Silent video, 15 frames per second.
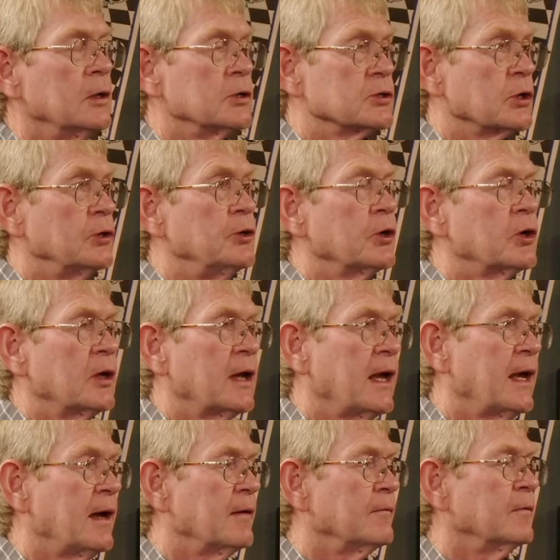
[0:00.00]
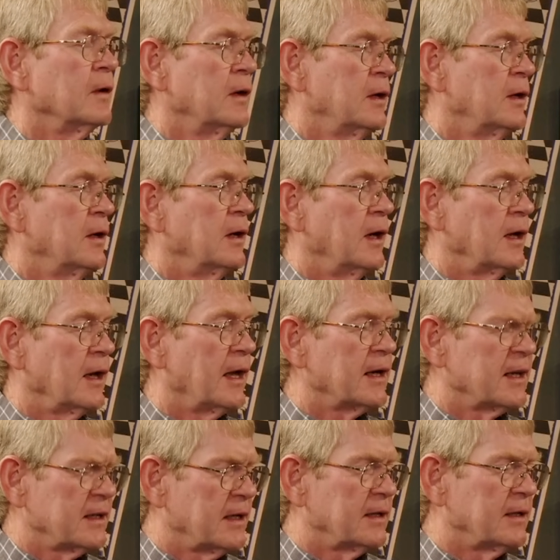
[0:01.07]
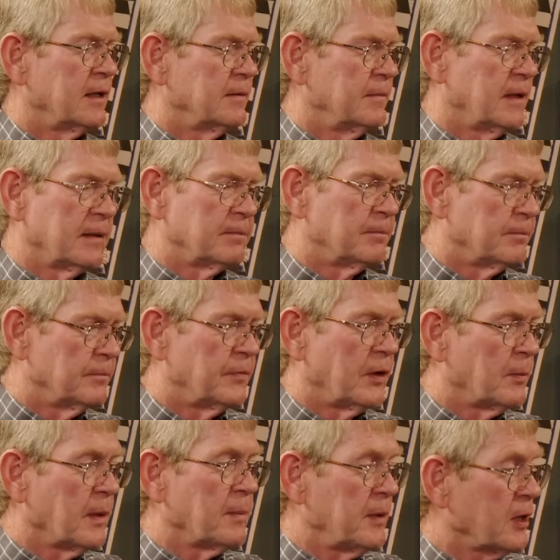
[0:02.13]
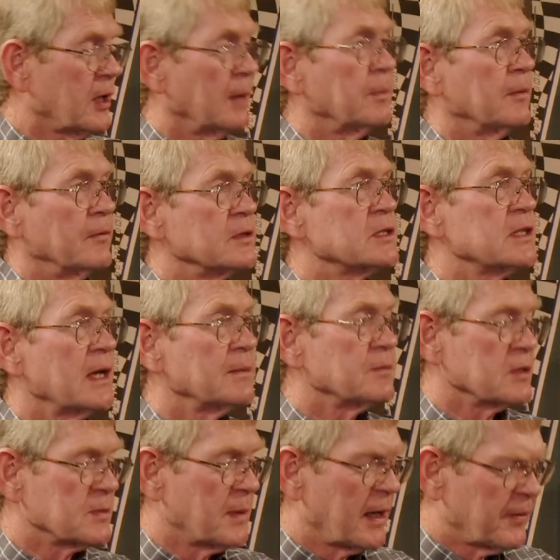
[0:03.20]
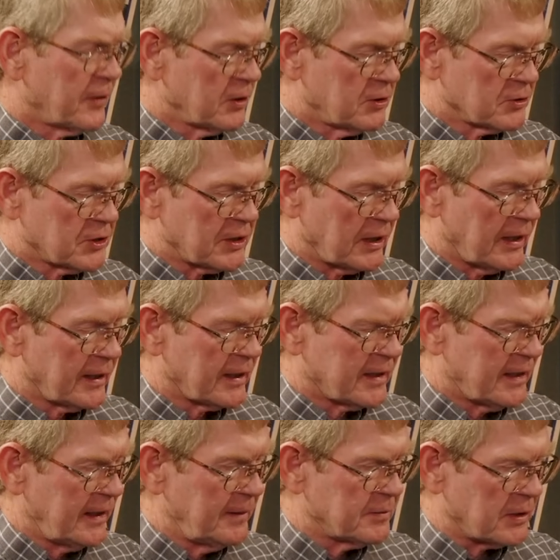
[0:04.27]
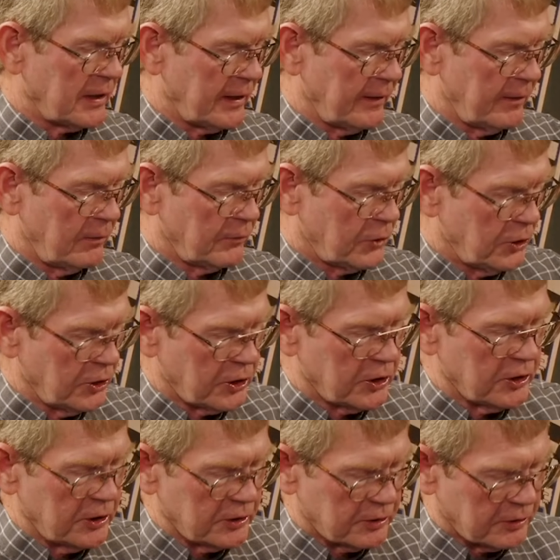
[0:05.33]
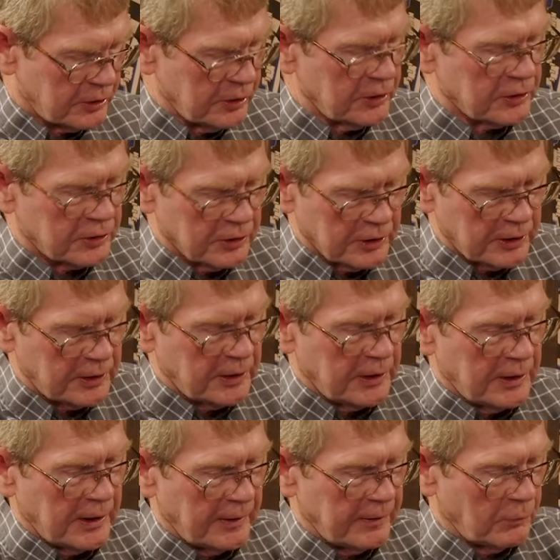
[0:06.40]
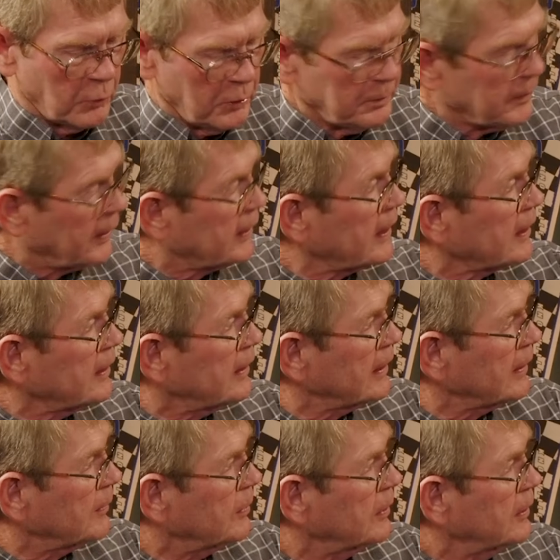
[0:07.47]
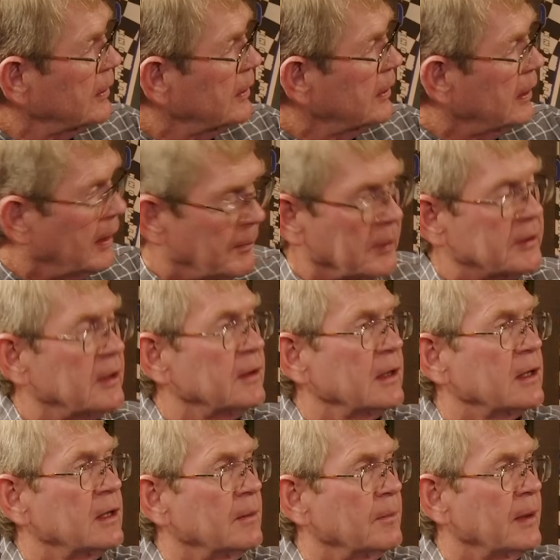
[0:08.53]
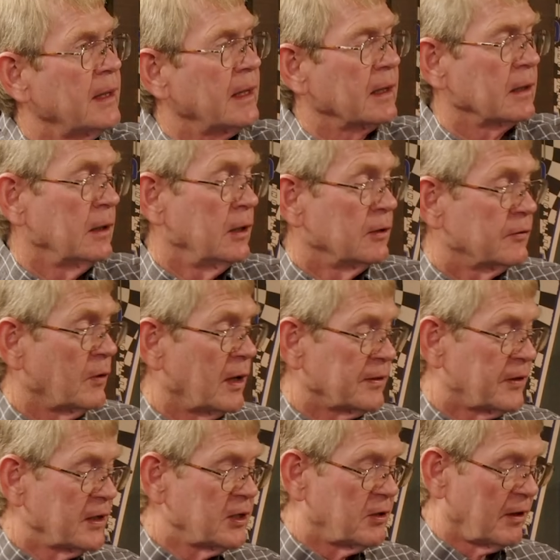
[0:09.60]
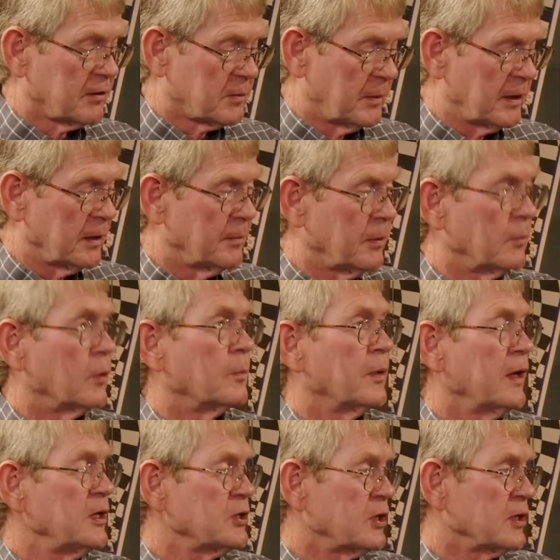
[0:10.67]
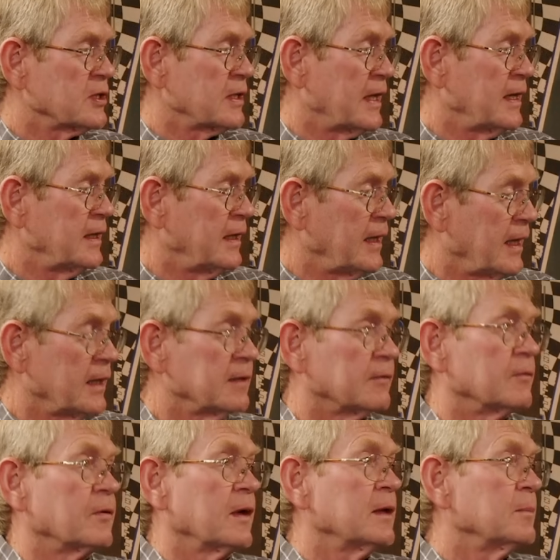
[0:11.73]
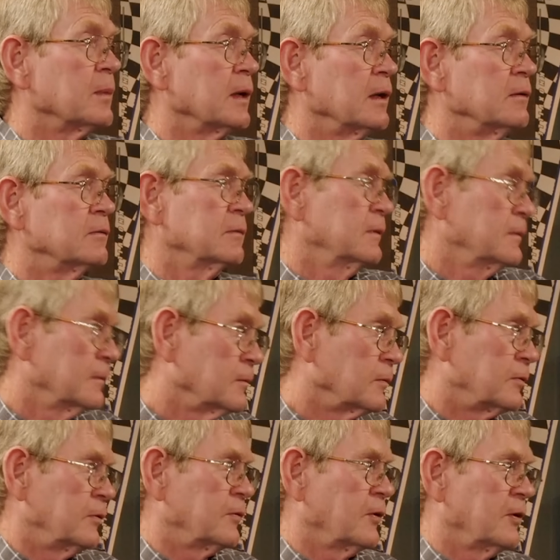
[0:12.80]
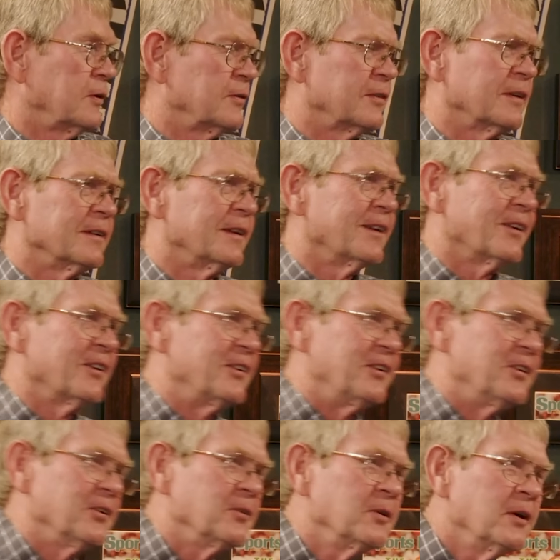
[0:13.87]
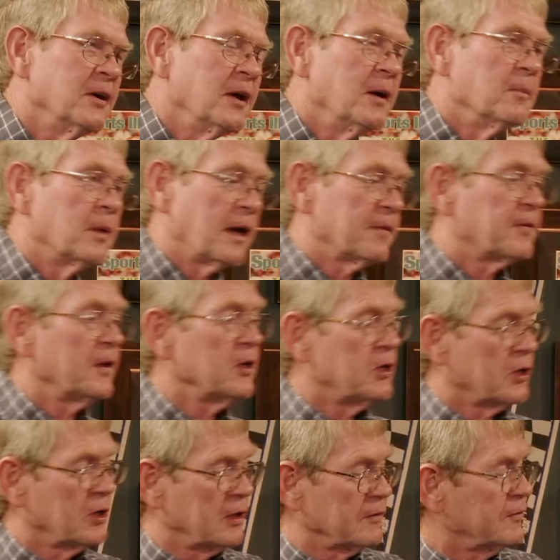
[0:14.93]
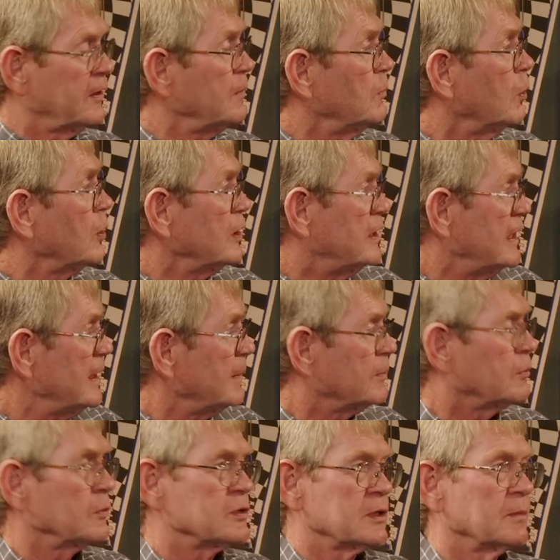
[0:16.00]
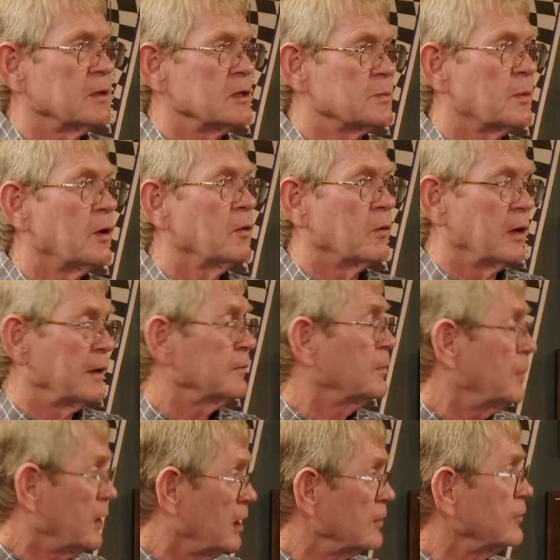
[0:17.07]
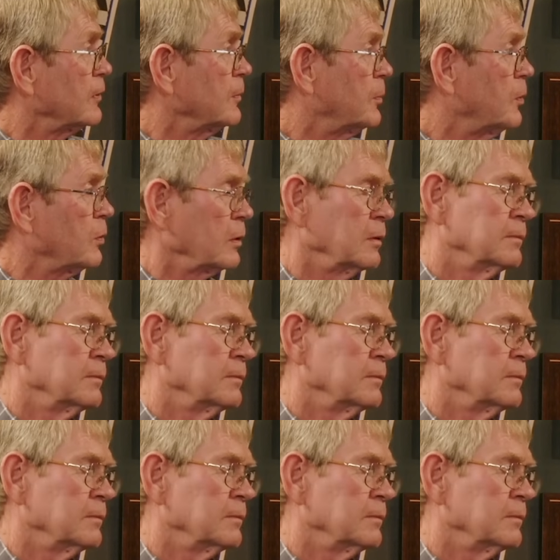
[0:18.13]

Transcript: So you're going to have a lot of, and there may be a couple of exceptions, but I think you'll see a lot of teams that like good, and then whoop, they take a dip. But then they come back. So I think you have to be a little bit more patient as an AD and as a fan base, which is hard to do. But I think you're going to see more dips with some of these programs because of the portal.